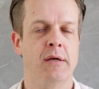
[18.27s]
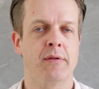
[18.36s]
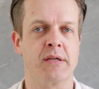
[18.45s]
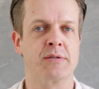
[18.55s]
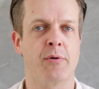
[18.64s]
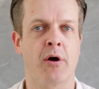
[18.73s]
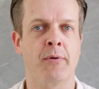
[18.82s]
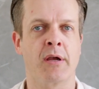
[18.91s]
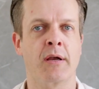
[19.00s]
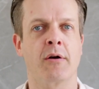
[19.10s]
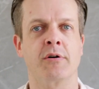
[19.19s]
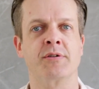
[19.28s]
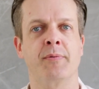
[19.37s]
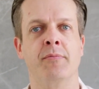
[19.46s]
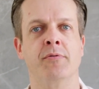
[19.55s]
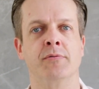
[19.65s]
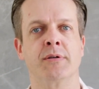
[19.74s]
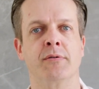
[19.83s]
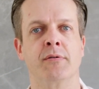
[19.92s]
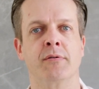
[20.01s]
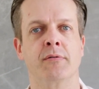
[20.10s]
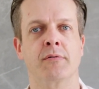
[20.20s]
That's why we encourage people
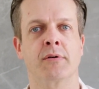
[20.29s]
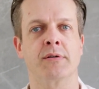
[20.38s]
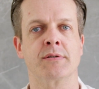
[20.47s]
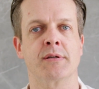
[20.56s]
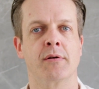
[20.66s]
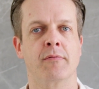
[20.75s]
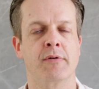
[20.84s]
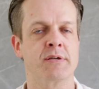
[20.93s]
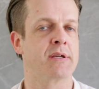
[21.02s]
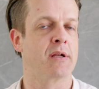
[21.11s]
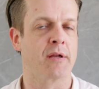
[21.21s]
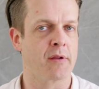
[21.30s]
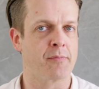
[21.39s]
to consider resealing their